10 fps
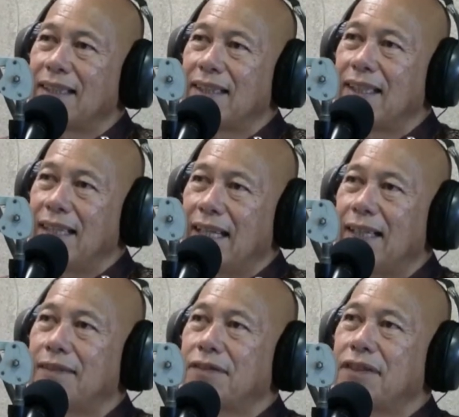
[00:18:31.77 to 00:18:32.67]
that
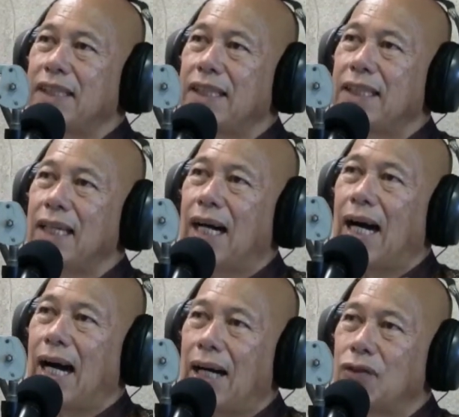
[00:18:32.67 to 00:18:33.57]
every
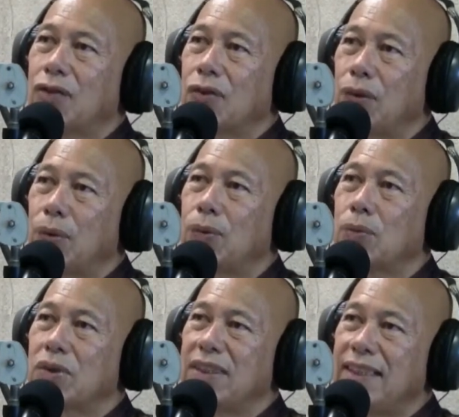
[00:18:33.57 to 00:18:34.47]
household
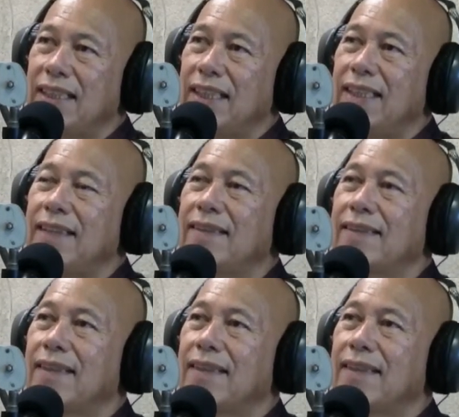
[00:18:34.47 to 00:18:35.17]
needs